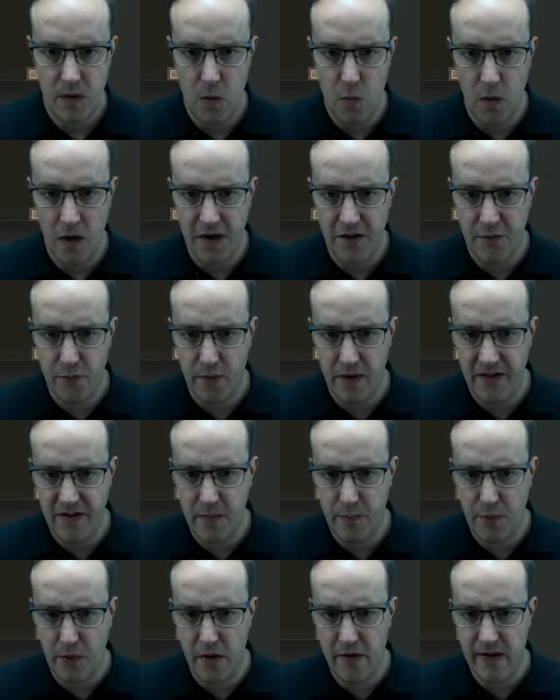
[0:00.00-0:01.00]
once we're into
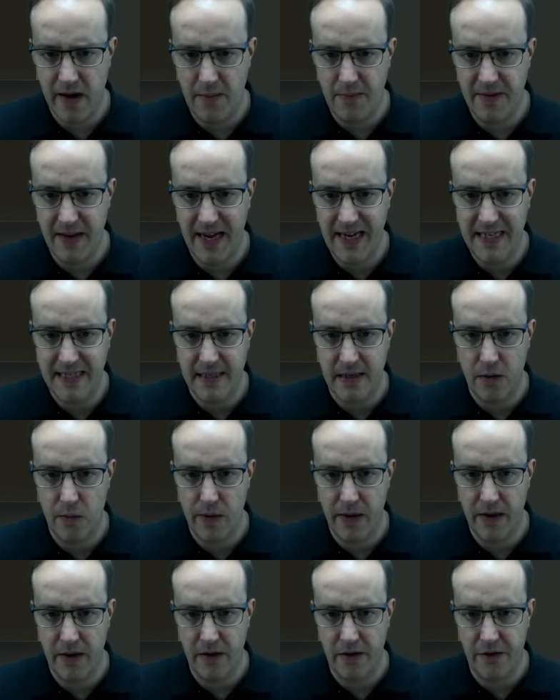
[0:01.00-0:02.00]
Program Data,
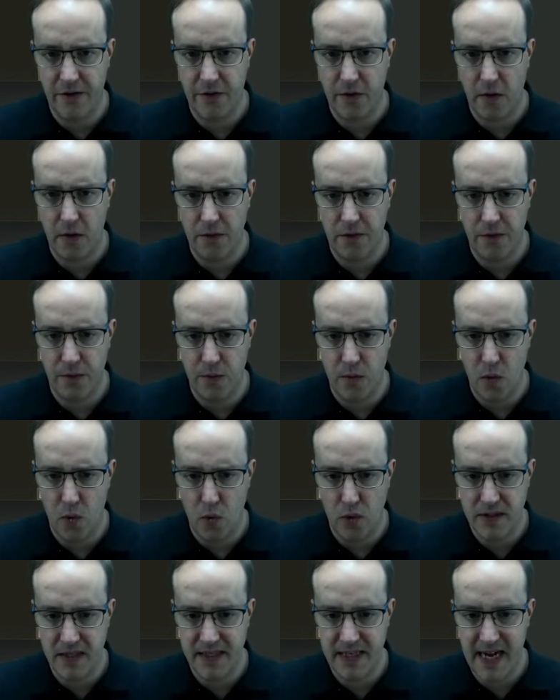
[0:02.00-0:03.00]
we can scroll to
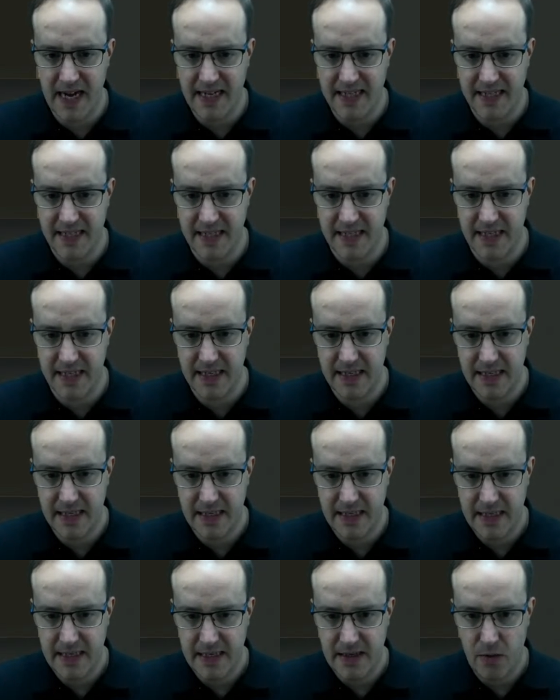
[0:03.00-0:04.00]
Autodesk,
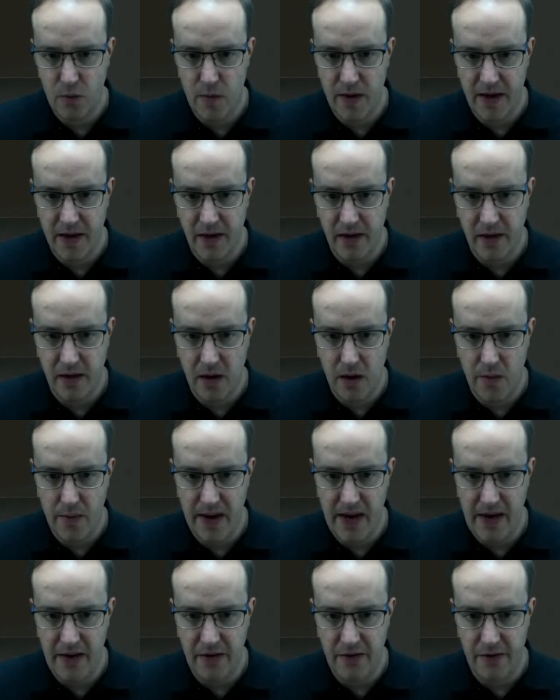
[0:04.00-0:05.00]
we can go
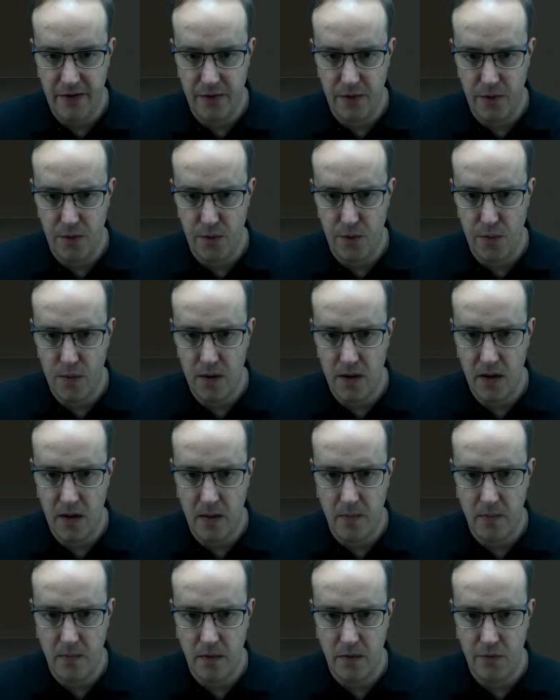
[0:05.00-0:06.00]
into
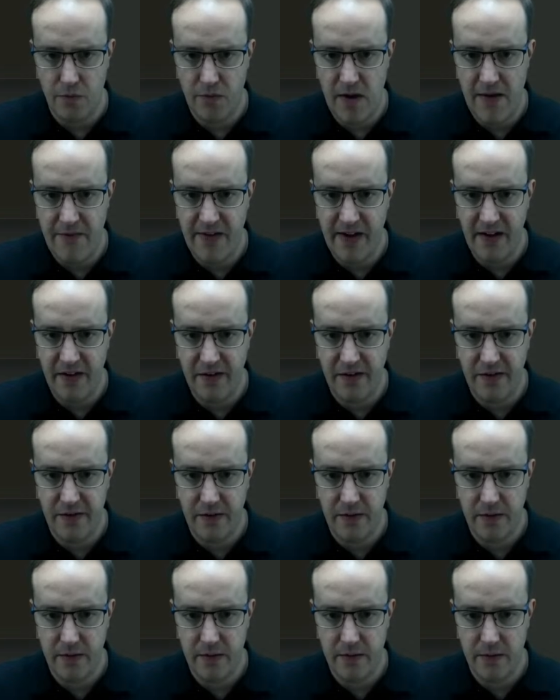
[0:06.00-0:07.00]

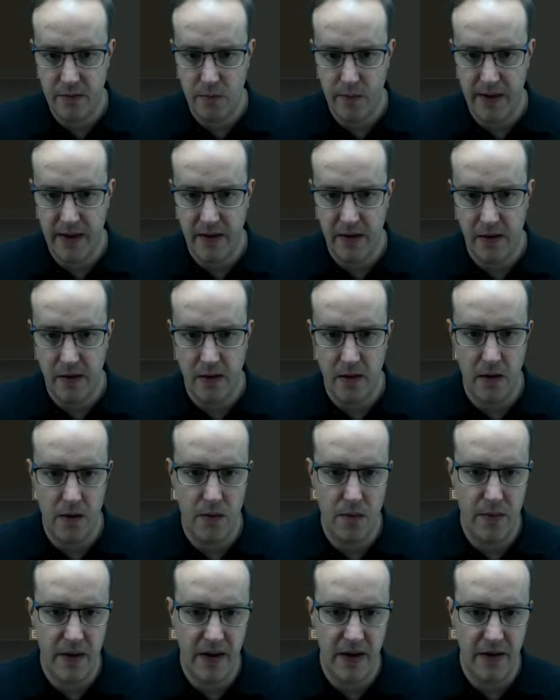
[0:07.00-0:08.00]
Revit, we can
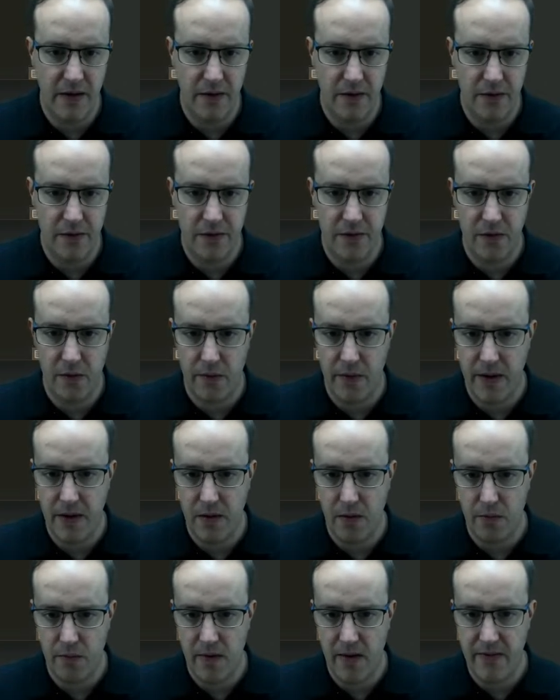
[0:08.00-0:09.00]
go in, sorry,
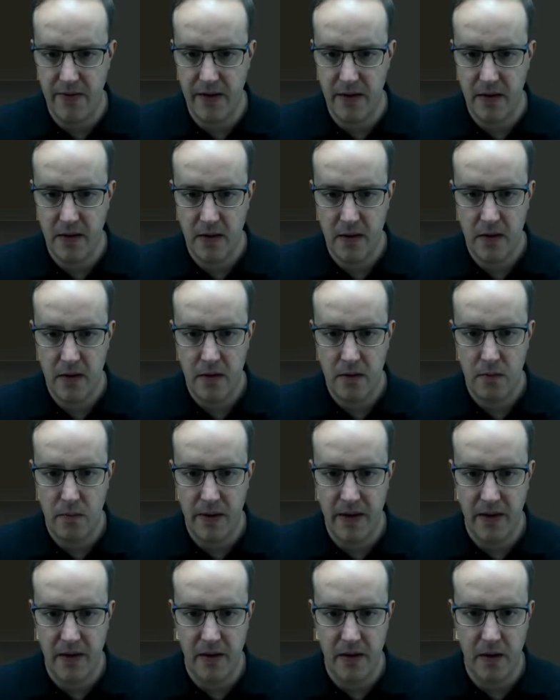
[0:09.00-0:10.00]
not Revit,
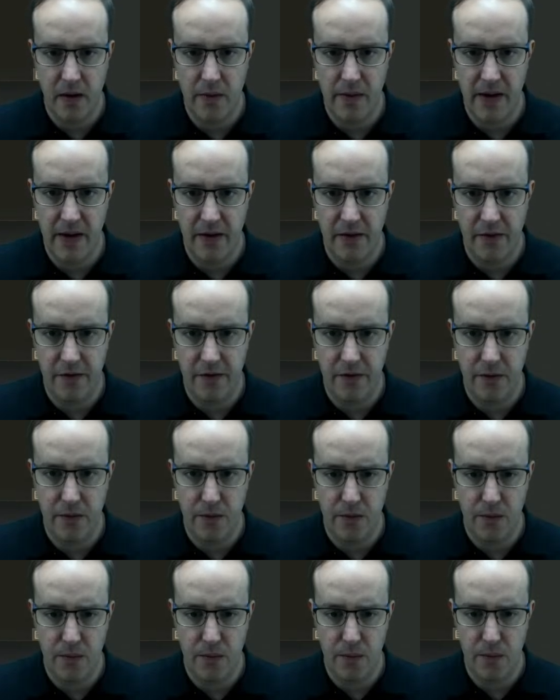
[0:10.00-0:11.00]
we can go
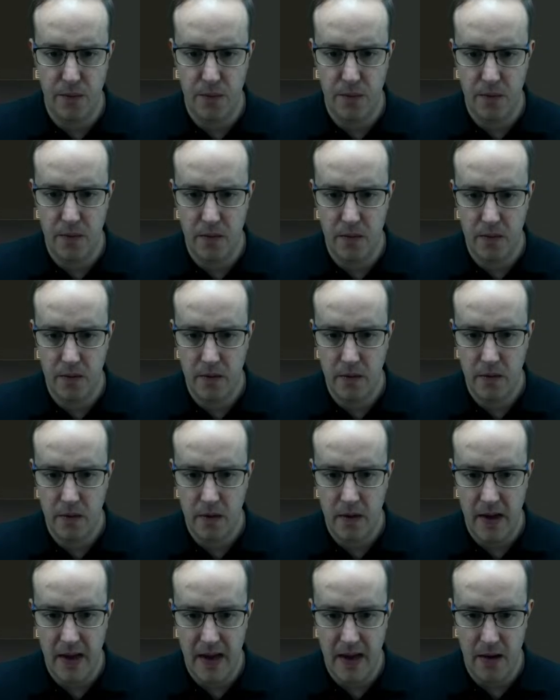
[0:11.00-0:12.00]
into
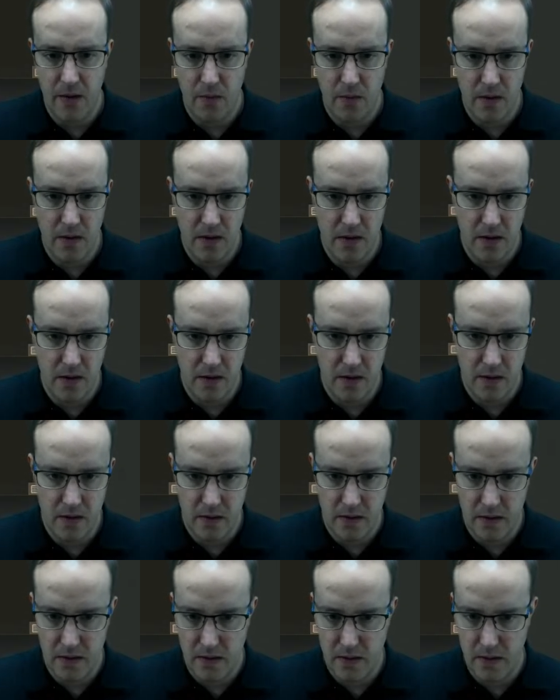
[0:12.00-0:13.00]
our
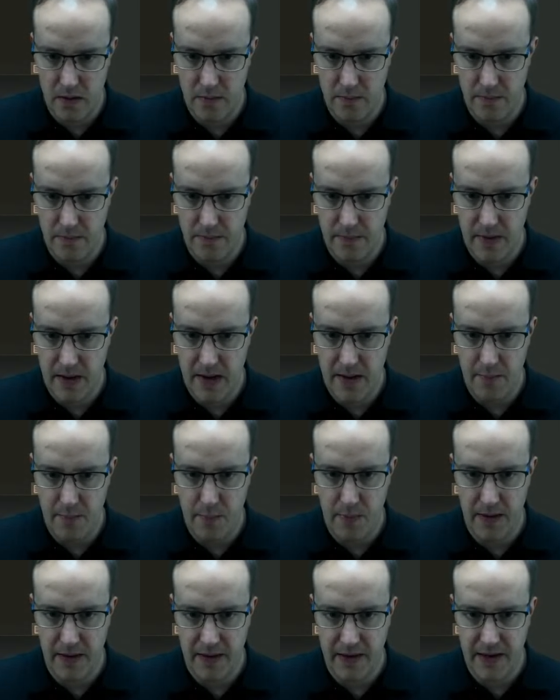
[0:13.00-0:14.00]

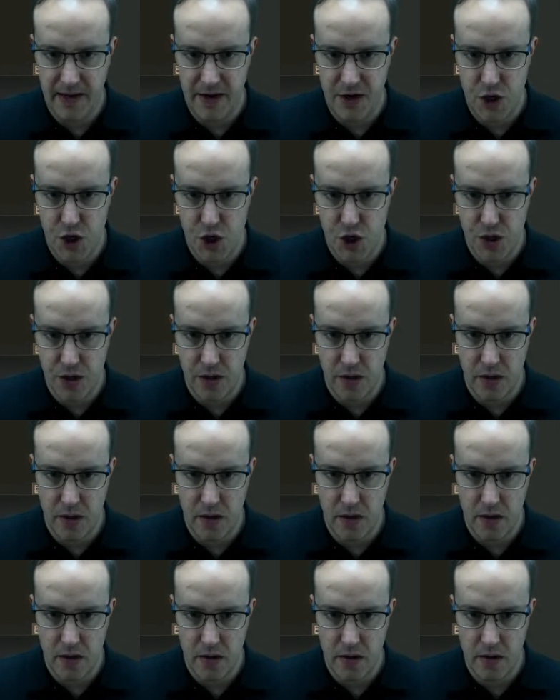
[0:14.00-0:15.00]

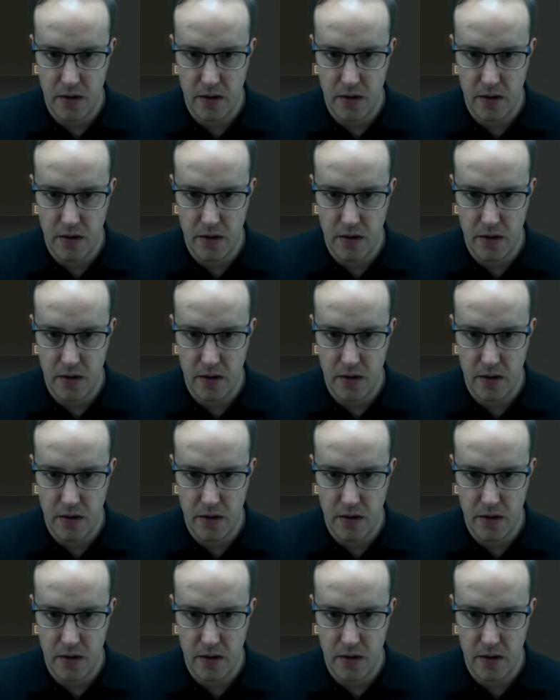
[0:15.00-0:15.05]
application